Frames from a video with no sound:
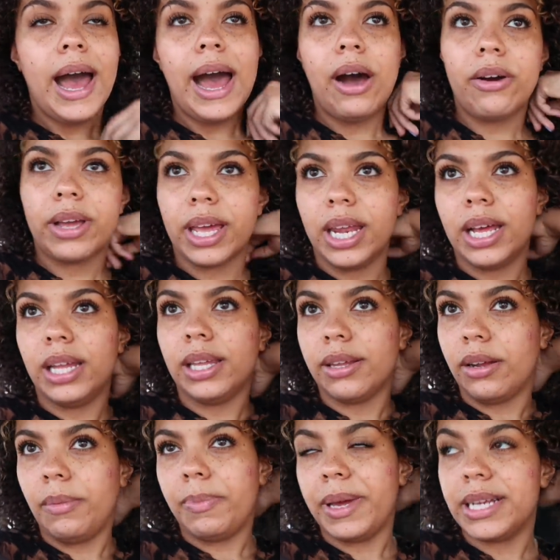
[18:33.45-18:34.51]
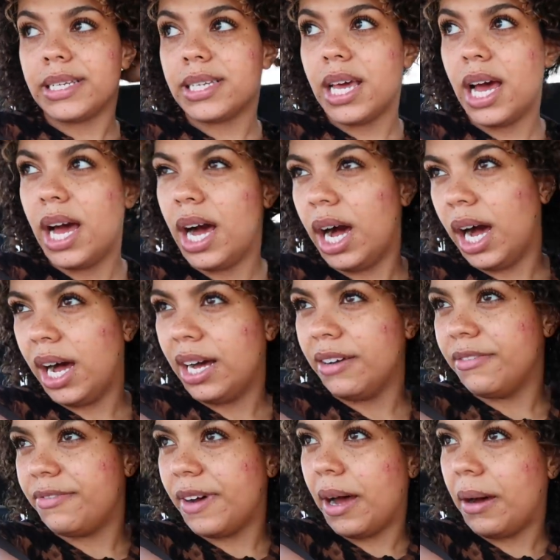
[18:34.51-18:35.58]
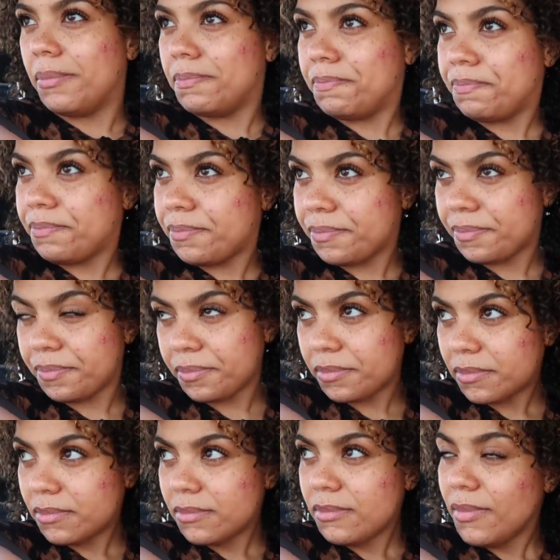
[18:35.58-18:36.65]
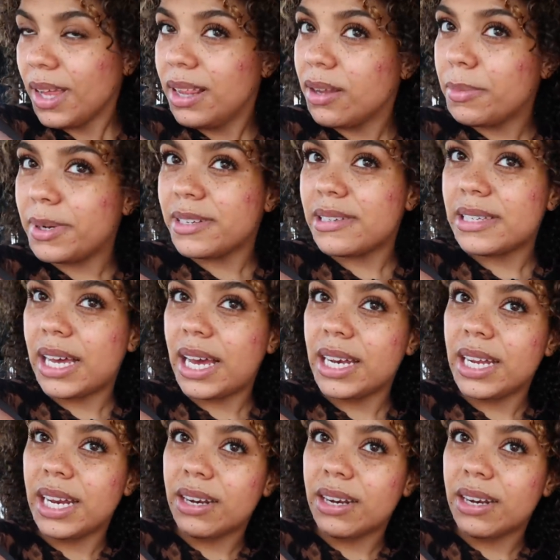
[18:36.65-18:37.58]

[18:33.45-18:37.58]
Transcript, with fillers: out getting a little bit of um, a little bit of sun.